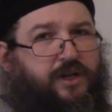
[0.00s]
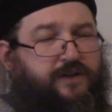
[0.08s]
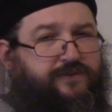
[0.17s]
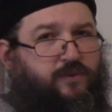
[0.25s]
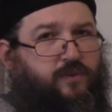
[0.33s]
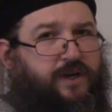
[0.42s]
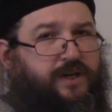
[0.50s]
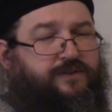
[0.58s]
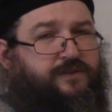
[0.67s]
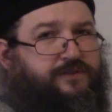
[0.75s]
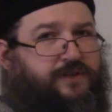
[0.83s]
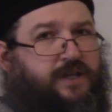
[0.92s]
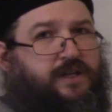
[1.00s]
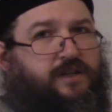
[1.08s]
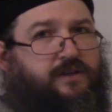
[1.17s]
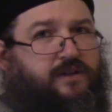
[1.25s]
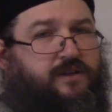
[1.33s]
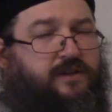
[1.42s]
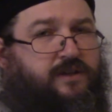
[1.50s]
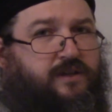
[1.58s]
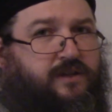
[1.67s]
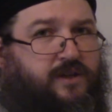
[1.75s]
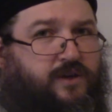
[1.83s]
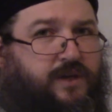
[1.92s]
different ways of saying it.
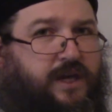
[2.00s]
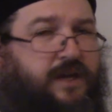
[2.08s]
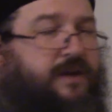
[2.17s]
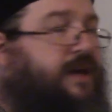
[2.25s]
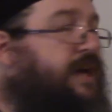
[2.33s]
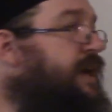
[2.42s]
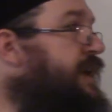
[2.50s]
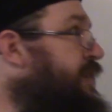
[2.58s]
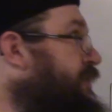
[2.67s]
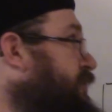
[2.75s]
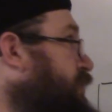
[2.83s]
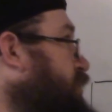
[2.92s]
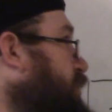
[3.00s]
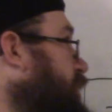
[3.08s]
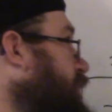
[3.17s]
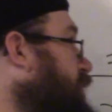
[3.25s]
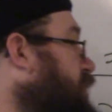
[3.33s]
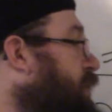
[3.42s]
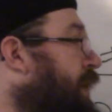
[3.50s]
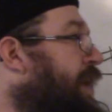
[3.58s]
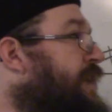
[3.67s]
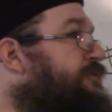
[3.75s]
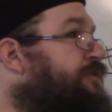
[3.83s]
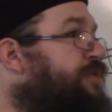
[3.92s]
Okay? So you
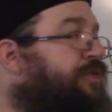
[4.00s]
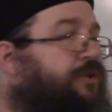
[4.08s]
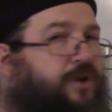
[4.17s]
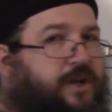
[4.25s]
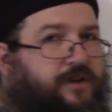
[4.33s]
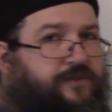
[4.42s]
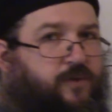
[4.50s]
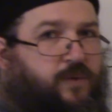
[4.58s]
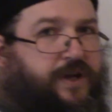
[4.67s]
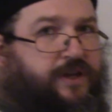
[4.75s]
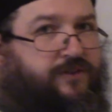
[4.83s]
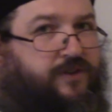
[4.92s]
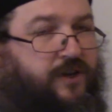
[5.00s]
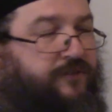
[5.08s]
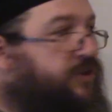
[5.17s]
have 30 different ways of